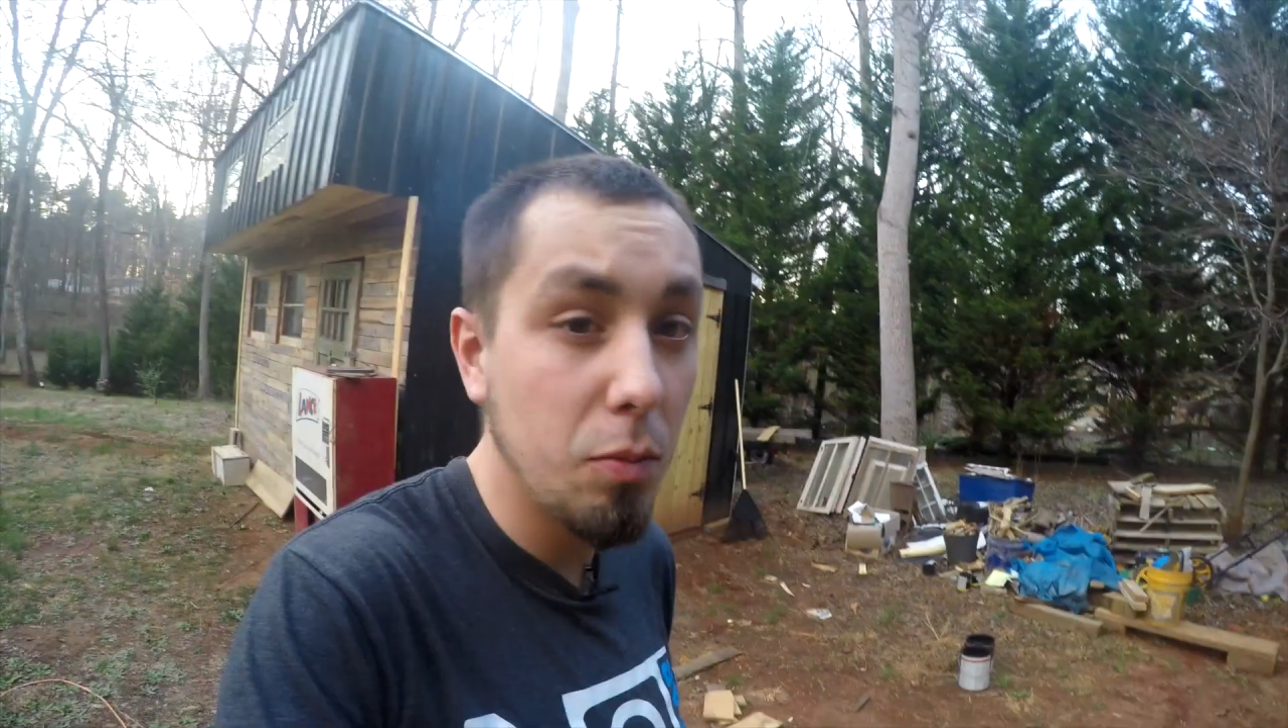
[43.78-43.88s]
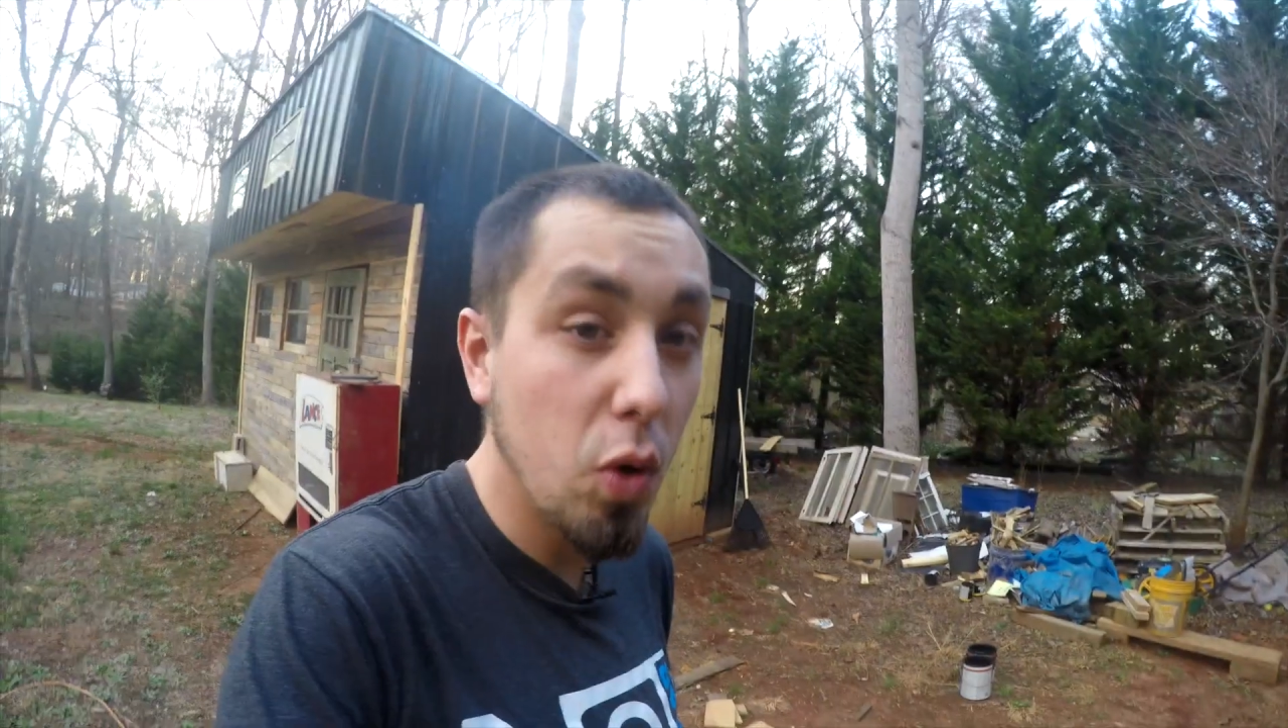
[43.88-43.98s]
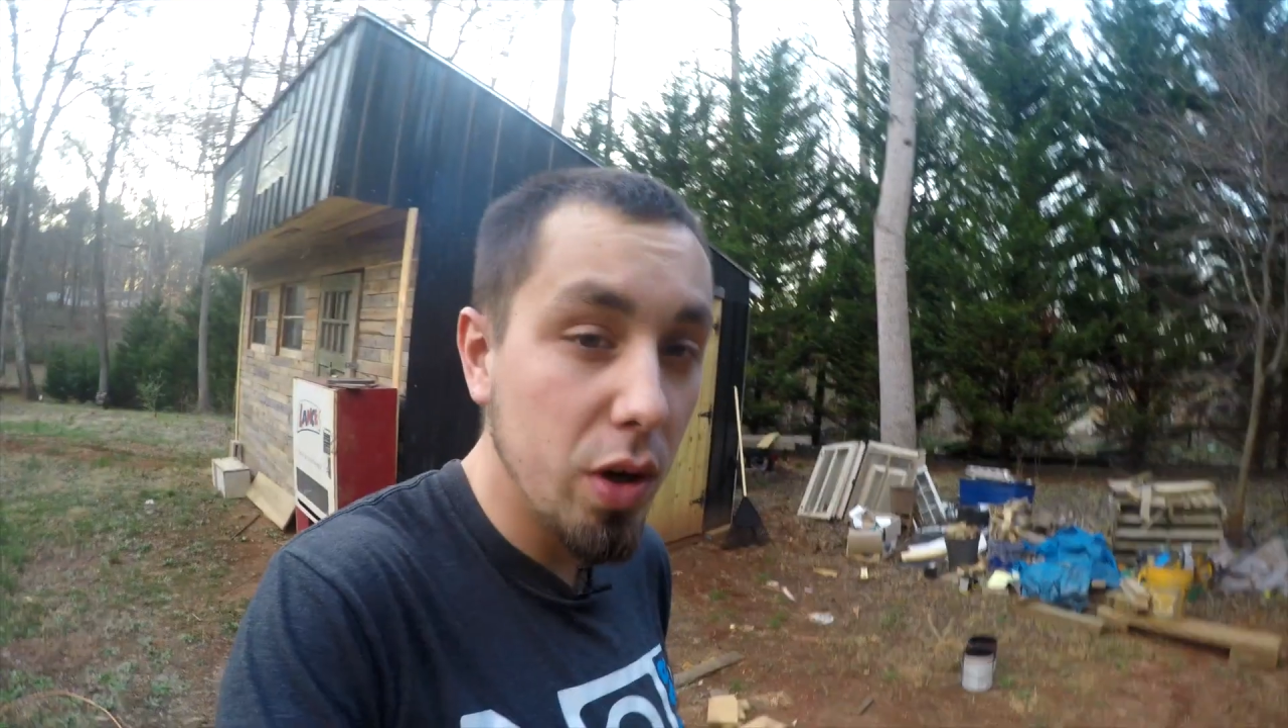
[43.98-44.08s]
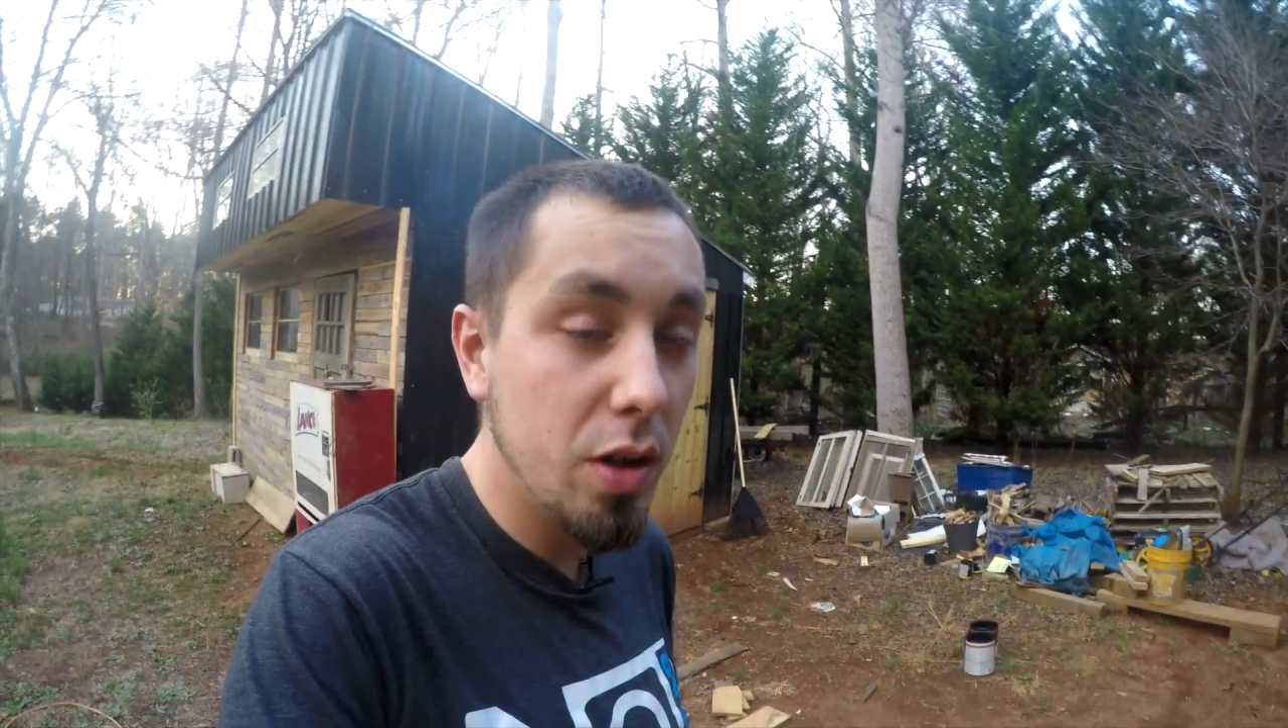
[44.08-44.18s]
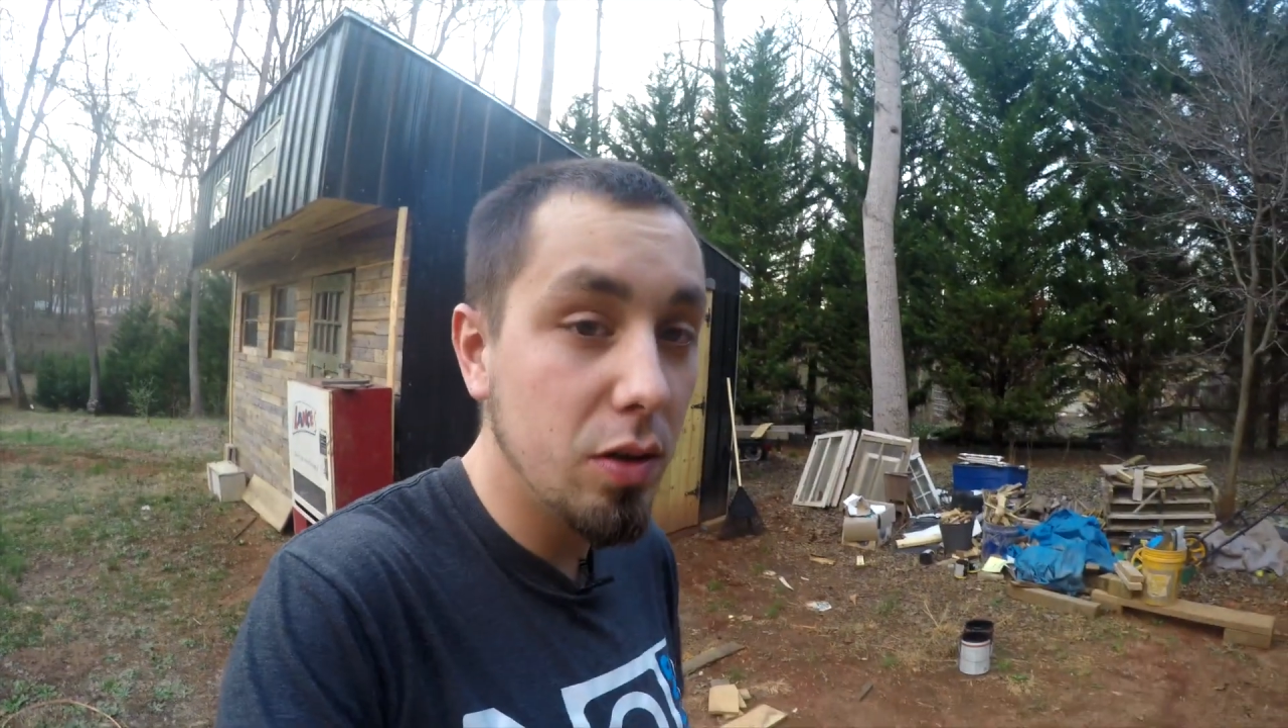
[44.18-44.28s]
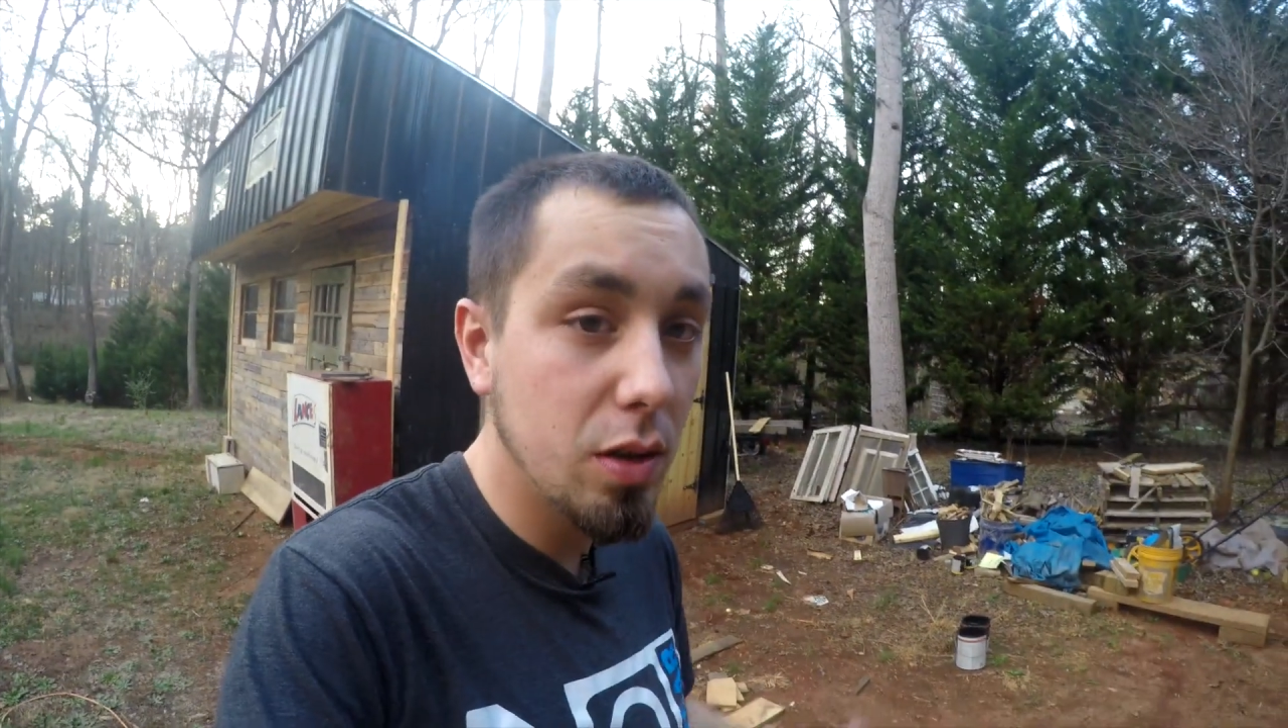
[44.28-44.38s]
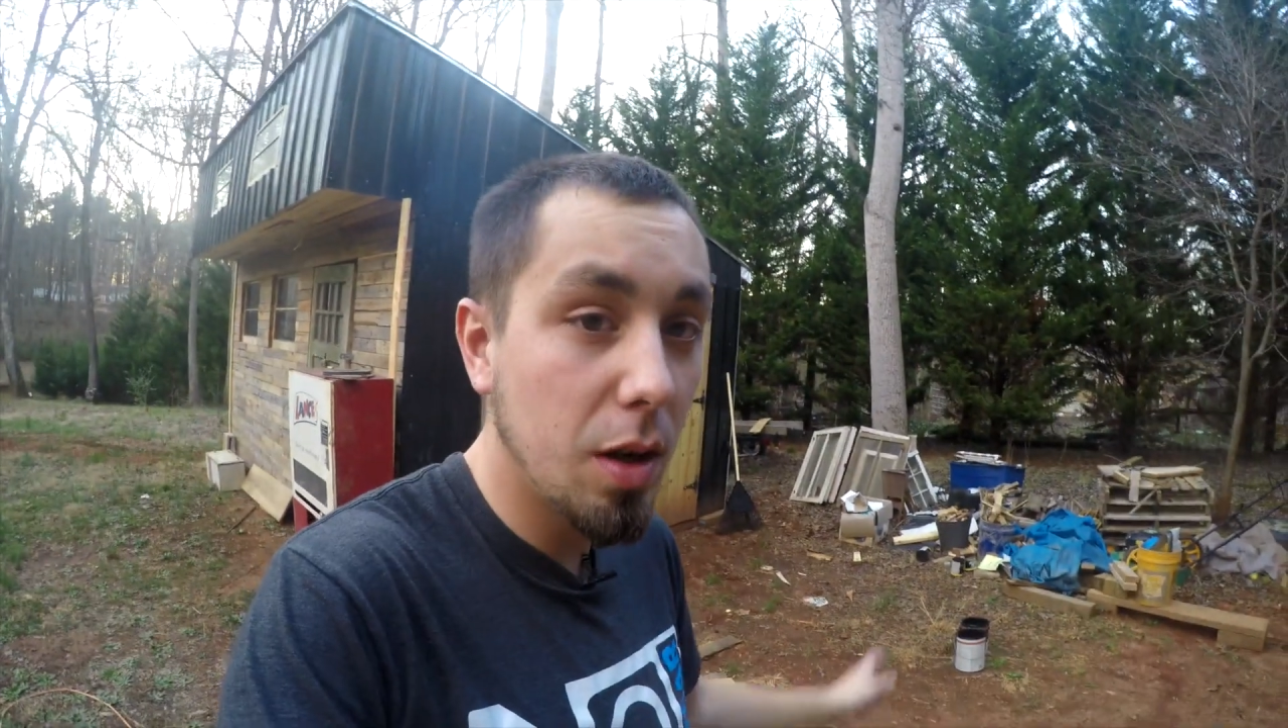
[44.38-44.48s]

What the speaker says: I'm going to use